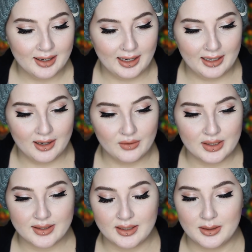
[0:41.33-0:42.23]
I
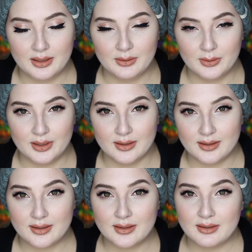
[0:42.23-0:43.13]
obviously
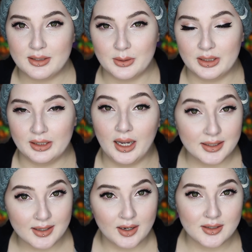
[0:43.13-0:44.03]
was doing
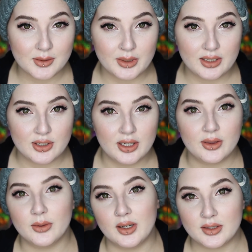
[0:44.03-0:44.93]
lots of HANZOWEEN
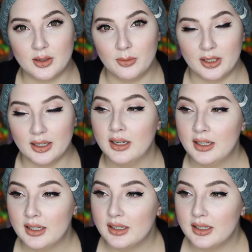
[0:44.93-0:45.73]
shit through October.